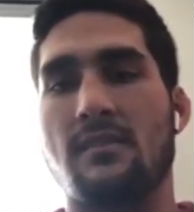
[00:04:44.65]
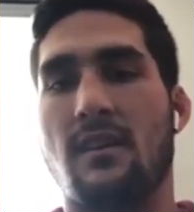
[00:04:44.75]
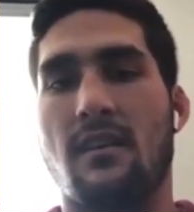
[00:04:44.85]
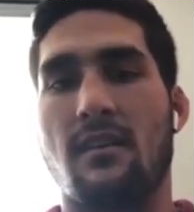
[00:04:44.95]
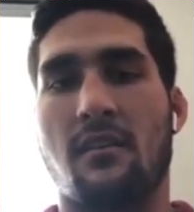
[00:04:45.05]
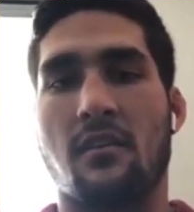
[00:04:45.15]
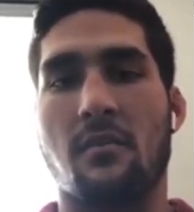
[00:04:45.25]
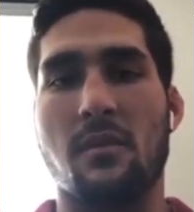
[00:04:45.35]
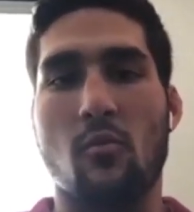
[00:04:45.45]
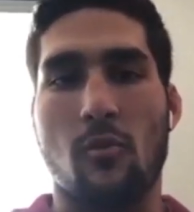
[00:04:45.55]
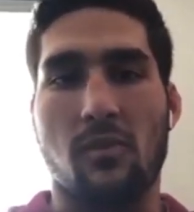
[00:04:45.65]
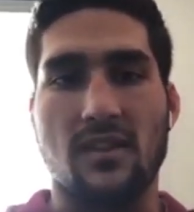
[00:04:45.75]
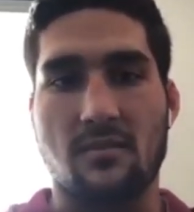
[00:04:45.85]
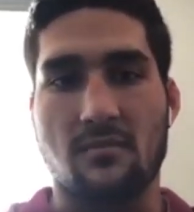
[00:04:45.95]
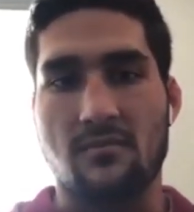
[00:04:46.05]
couldn't be more blessed
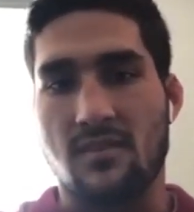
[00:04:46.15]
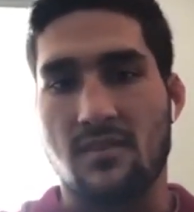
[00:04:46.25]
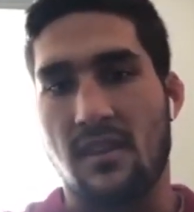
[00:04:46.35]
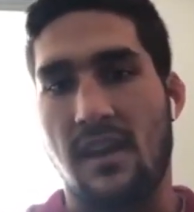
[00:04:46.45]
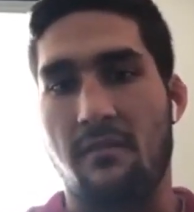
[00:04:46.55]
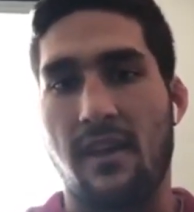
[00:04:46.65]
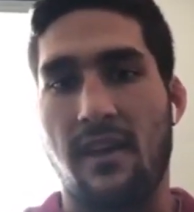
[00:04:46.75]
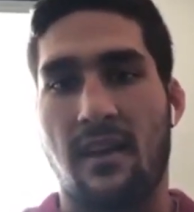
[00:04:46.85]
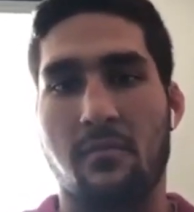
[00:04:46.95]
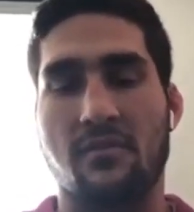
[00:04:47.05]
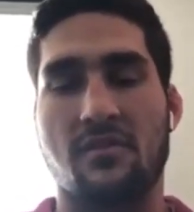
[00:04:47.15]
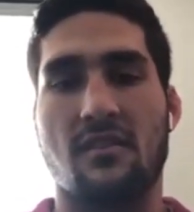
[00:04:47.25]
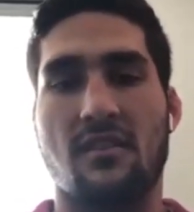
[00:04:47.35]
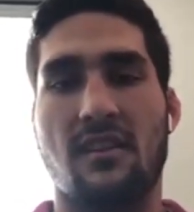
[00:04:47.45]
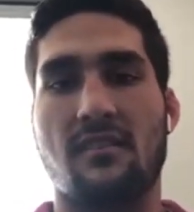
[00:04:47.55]
to have that opportunity
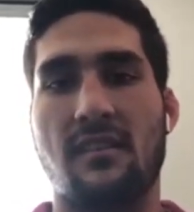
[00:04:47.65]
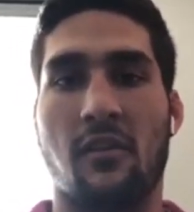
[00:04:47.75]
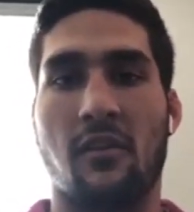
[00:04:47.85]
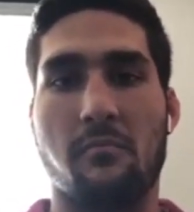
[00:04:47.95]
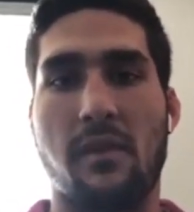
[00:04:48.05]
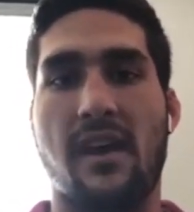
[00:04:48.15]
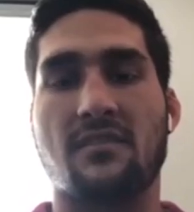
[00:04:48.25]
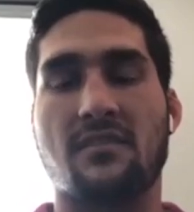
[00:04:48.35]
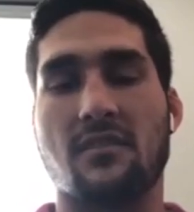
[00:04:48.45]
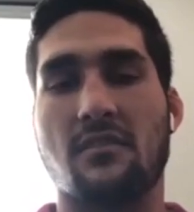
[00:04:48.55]
now looking back. So,